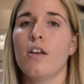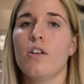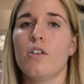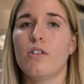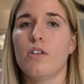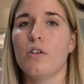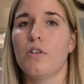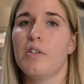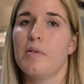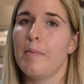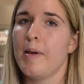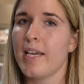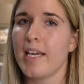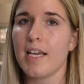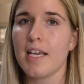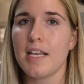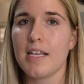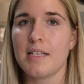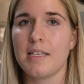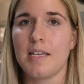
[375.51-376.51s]
So to make
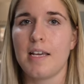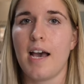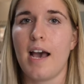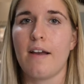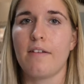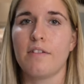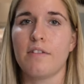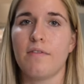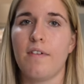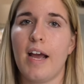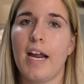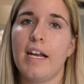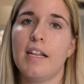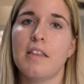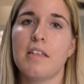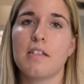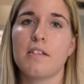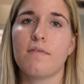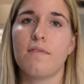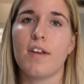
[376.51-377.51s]
it easy, I've
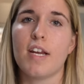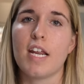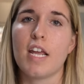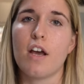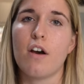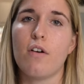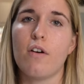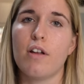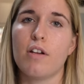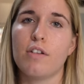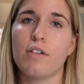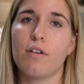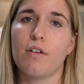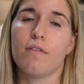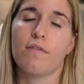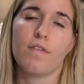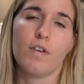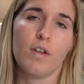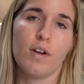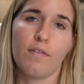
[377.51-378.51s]
divided this video into
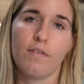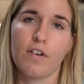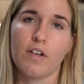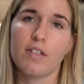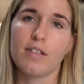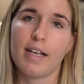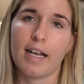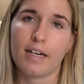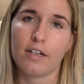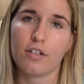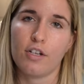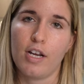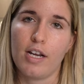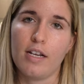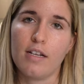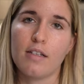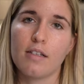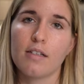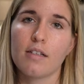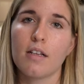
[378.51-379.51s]
a few different
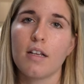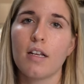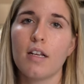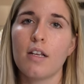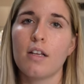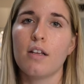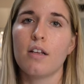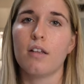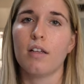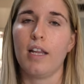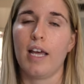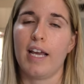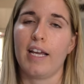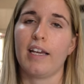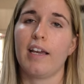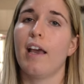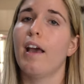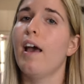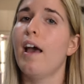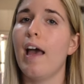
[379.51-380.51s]
sections
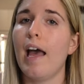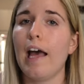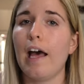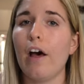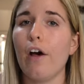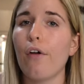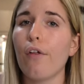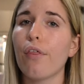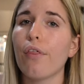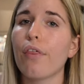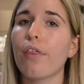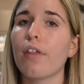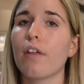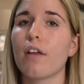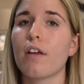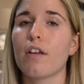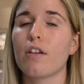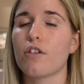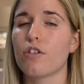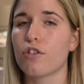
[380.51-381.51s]
like health,
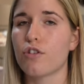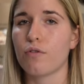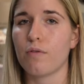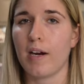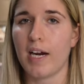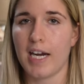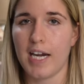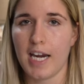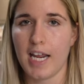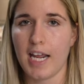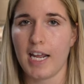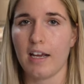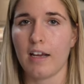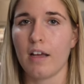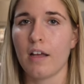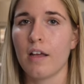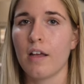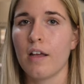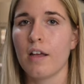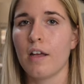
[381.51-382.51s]

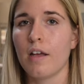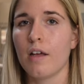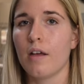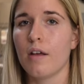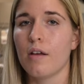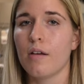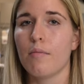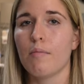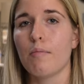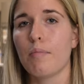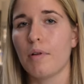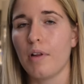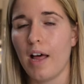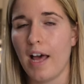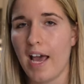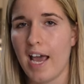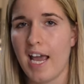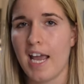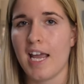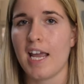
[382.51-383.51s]
training,
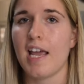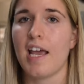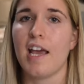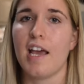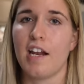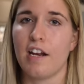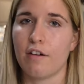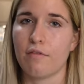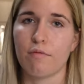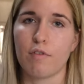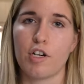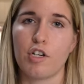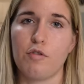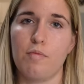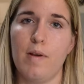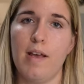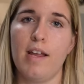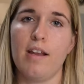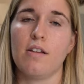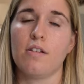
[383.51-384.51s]
play, and
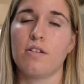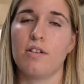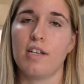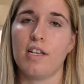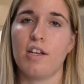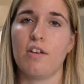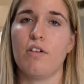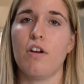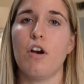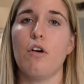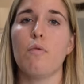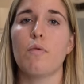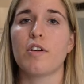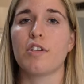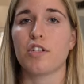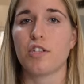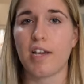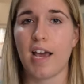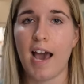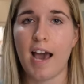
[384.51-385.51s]
enrichment so that you know
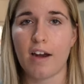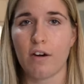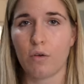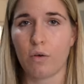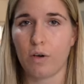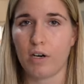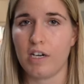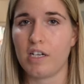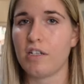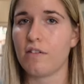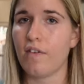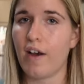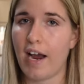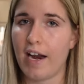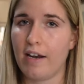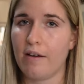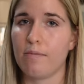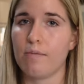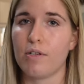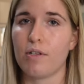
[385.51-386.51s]
which categories of
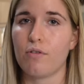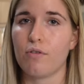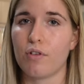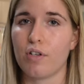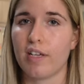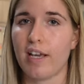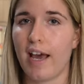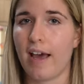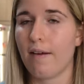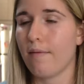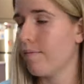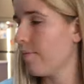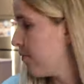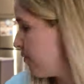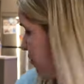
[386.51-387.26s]
items you should get.